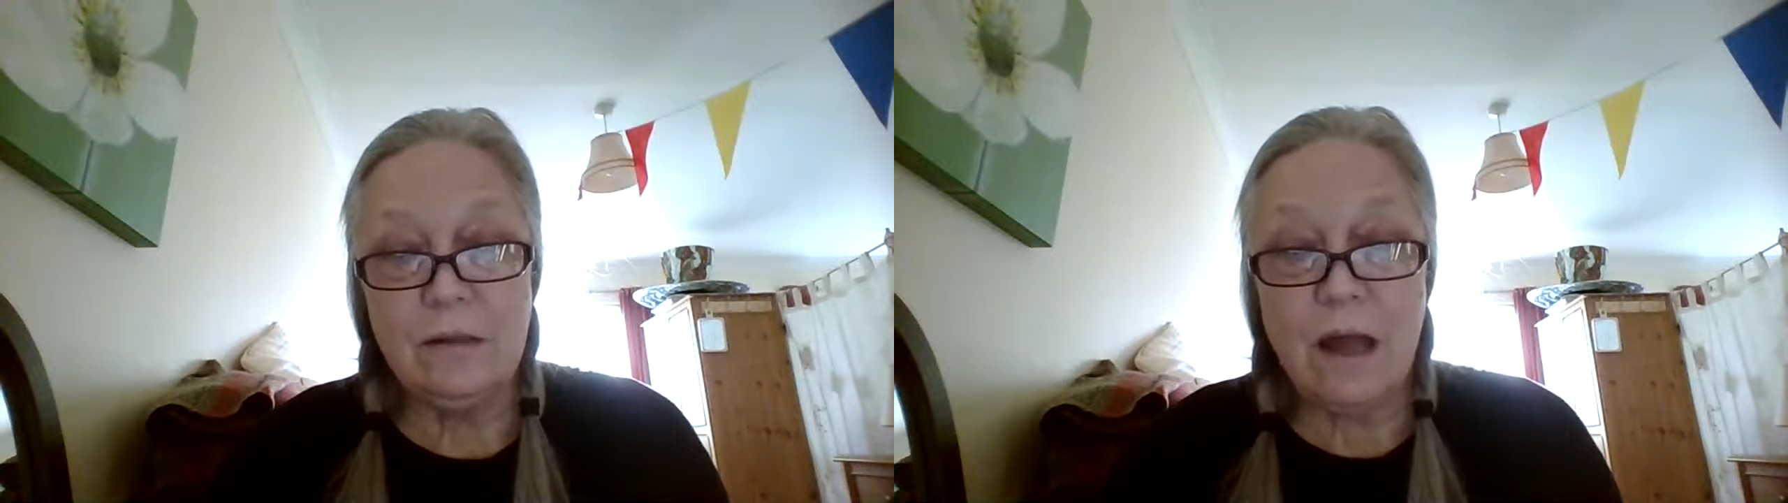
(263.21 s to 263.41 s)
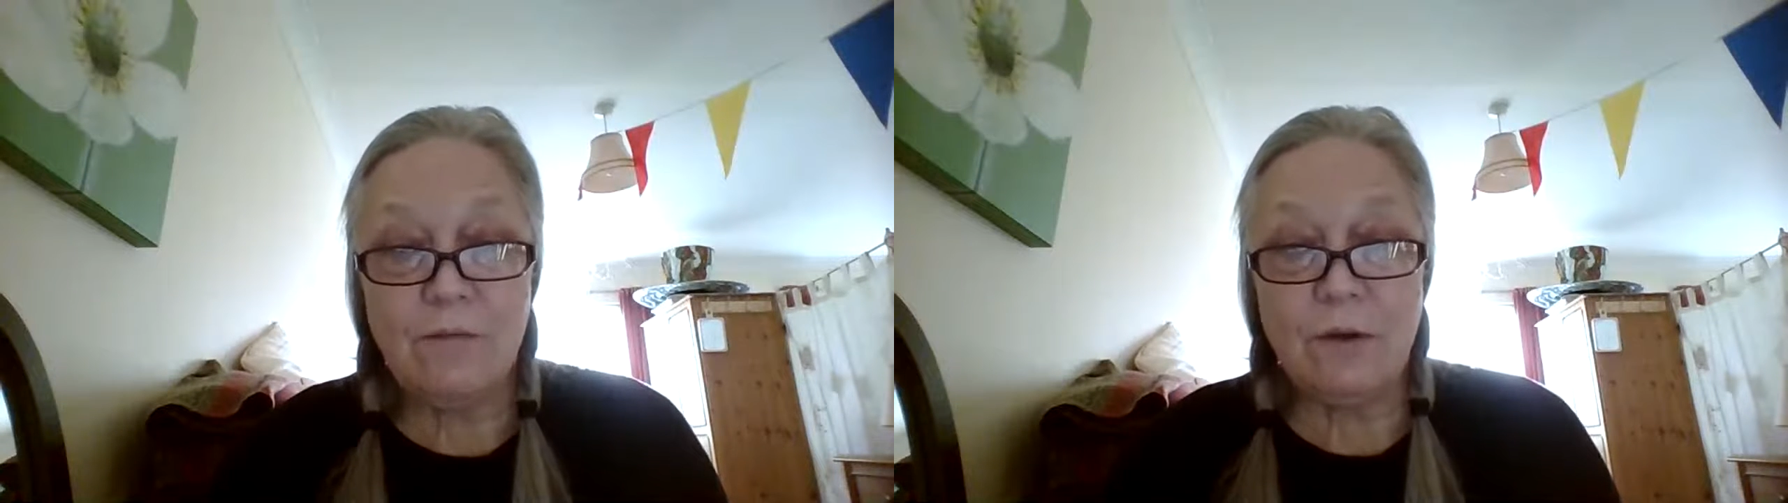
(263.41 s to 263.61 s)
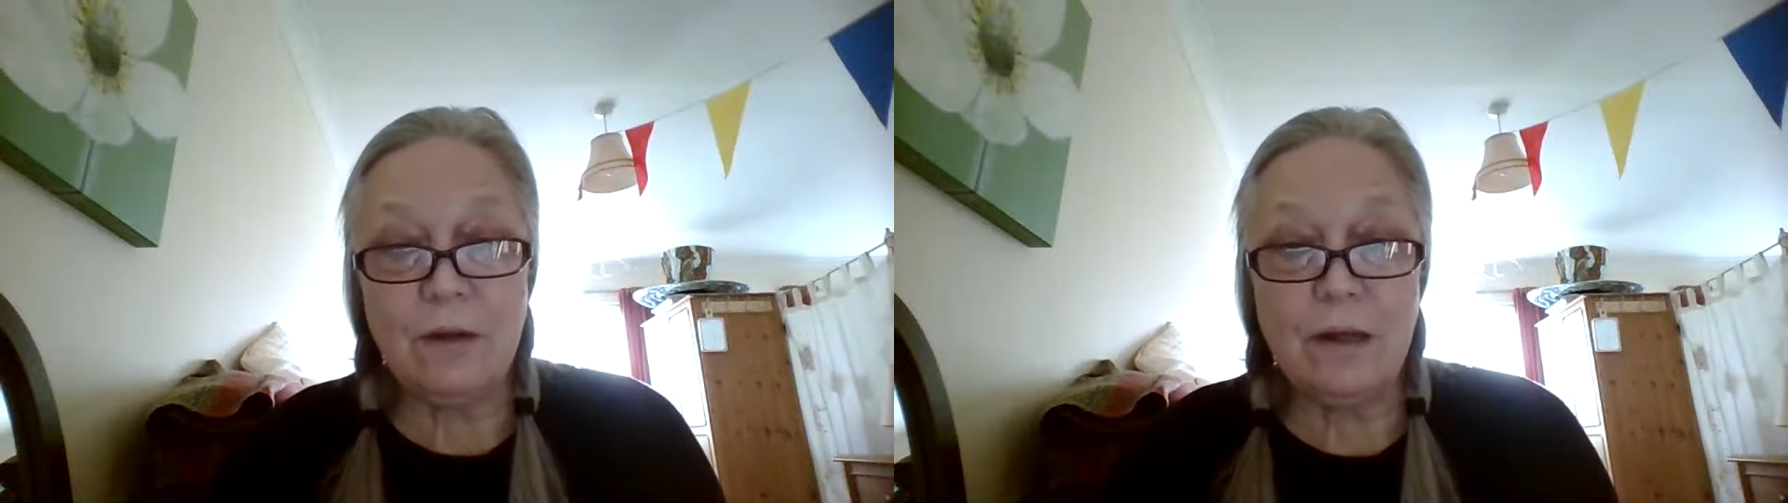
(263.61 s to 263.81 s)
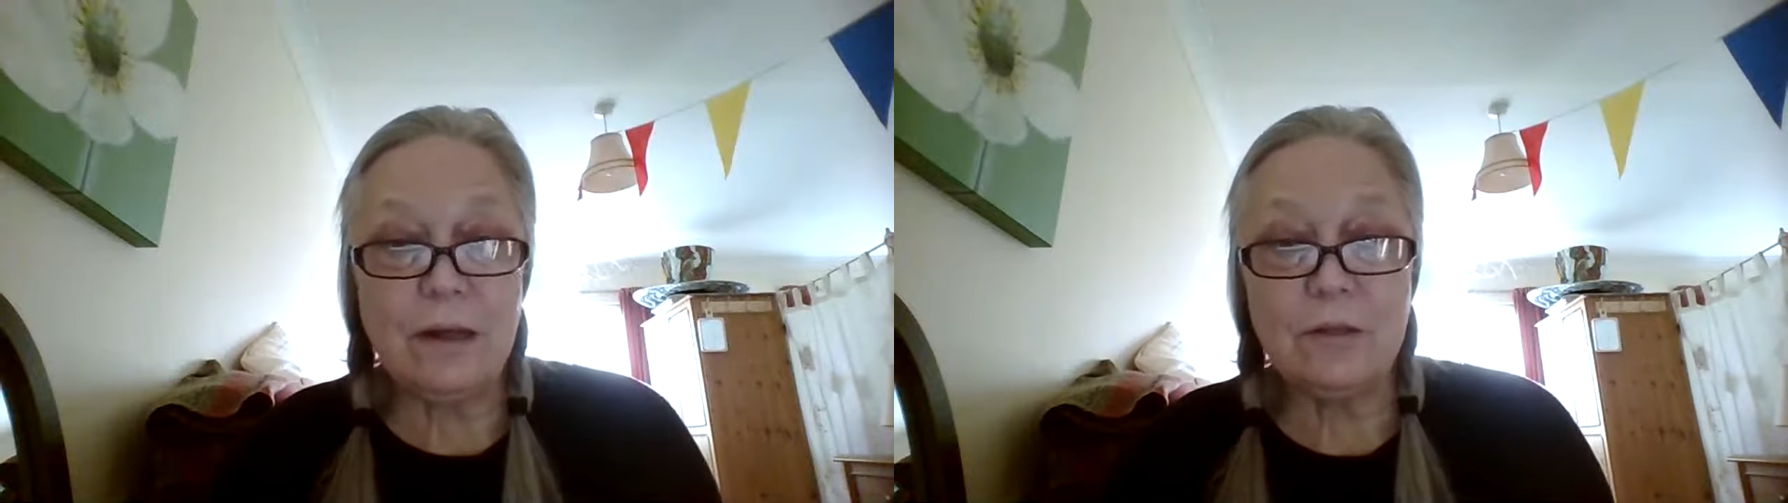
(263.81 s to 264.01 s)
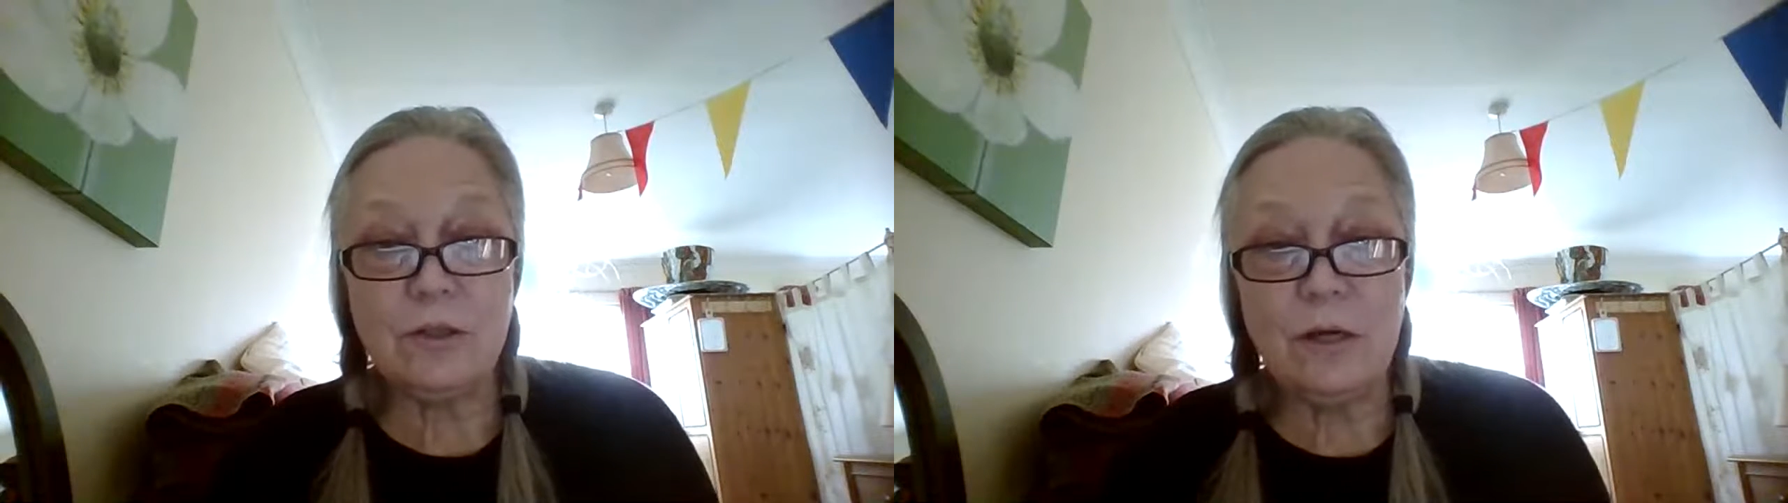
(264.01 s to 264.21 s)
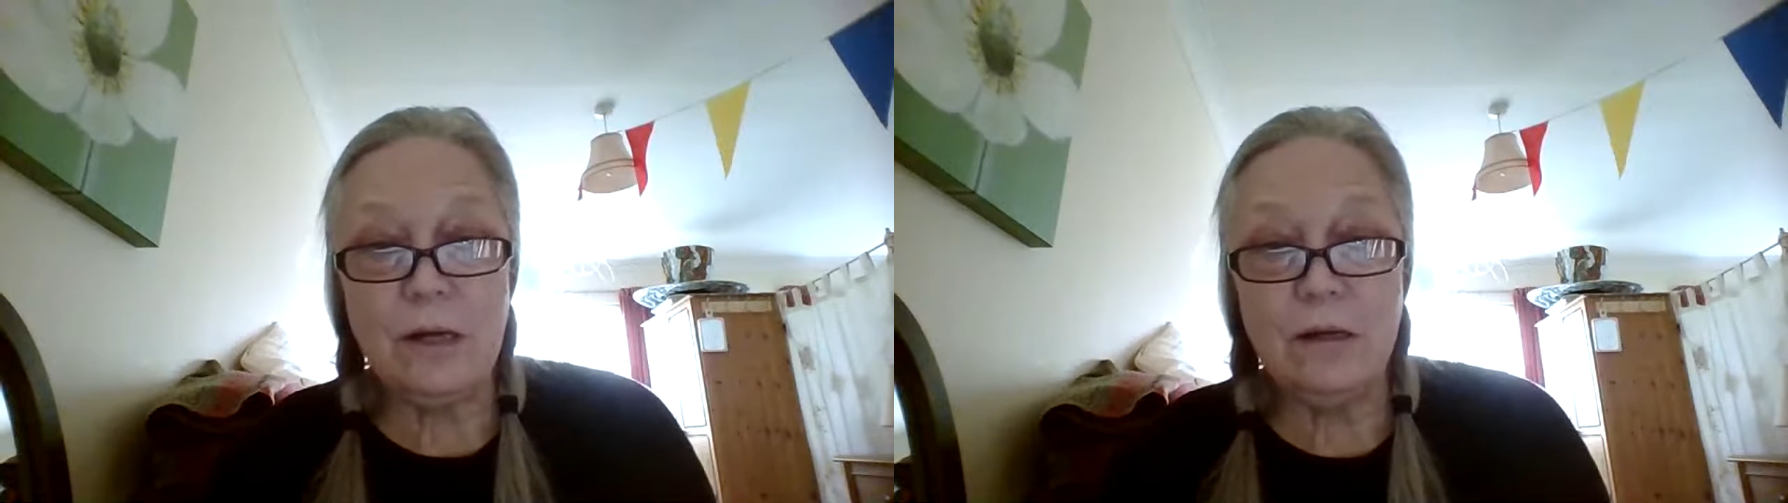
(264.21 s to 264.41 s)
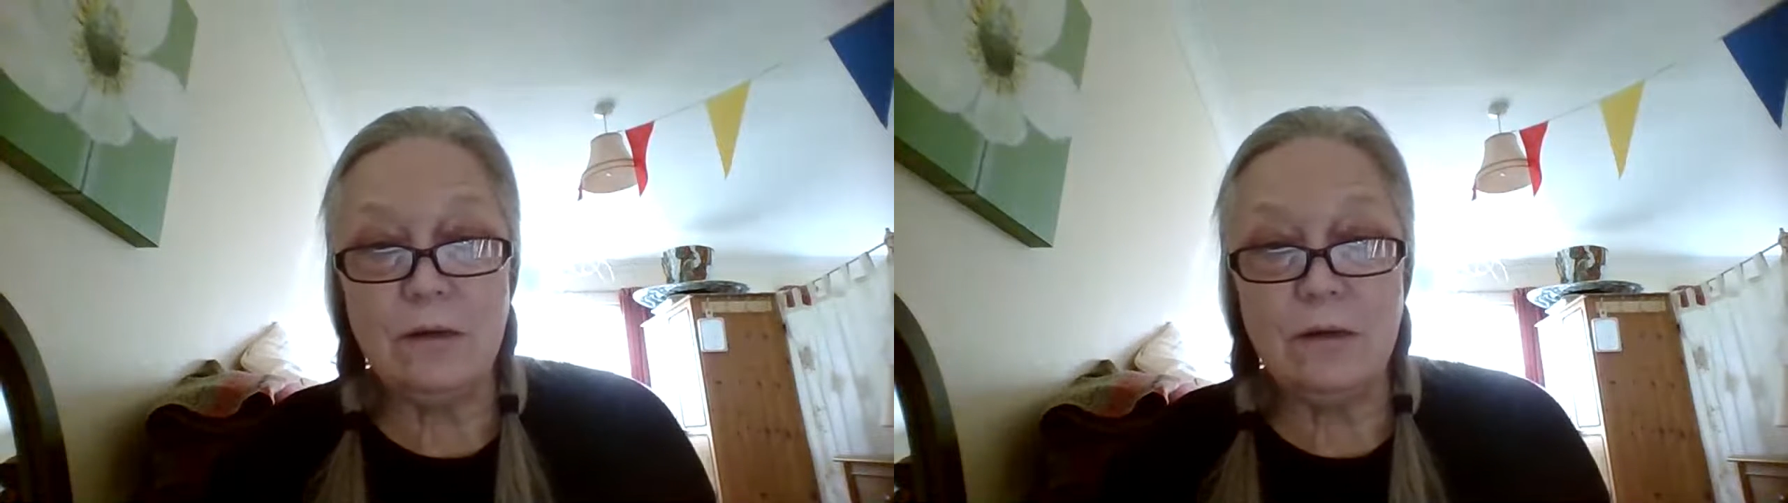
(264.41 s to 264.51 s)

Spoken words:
ever, actually,